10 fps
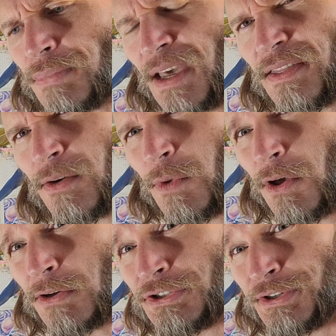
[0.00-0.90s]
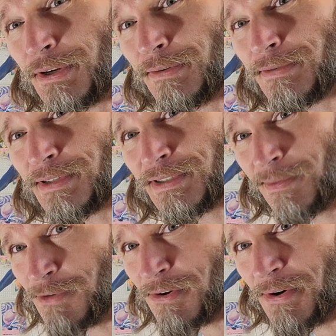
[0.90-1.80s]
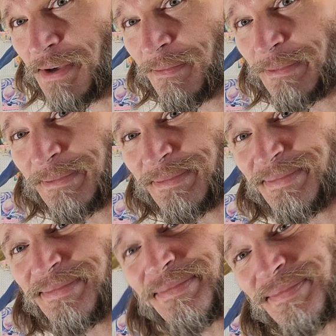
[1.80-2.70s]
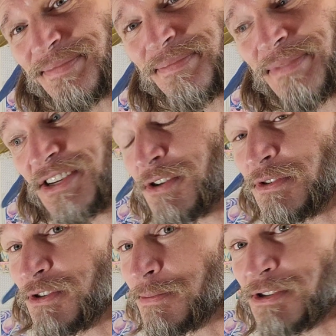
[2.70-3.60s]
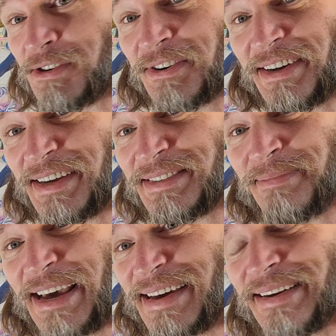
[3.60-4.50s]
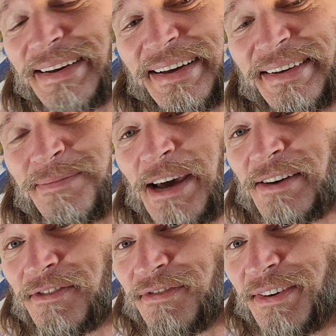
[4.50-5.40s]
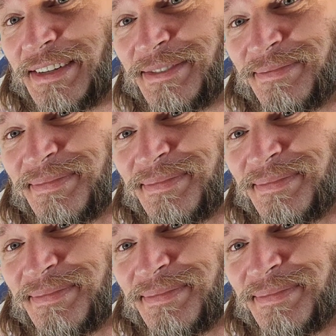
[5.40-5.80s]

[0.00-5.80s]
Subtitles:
I think we all should to some degree. But YouTube sure does make it fun.